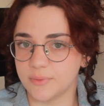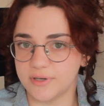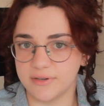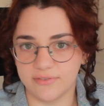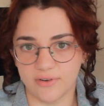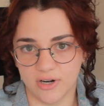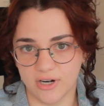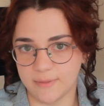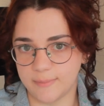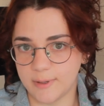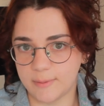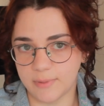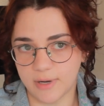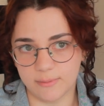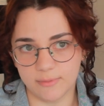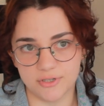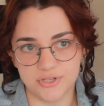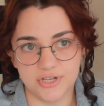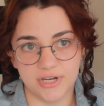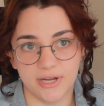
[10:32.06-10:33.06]
when you've already been
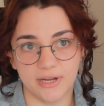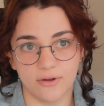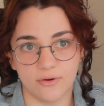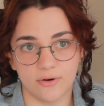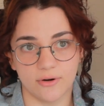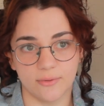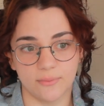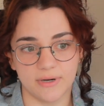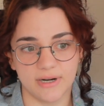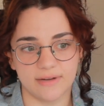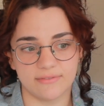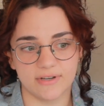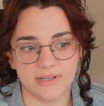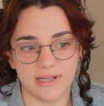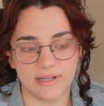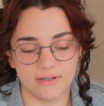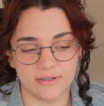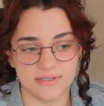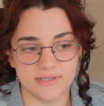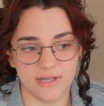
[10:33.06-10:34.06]
publishing or whatever
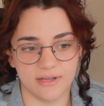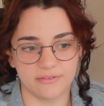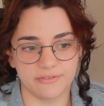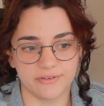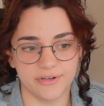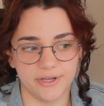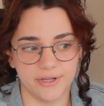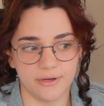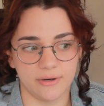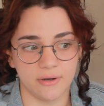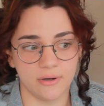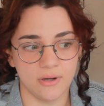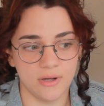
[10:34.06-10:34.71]
that looks like for you,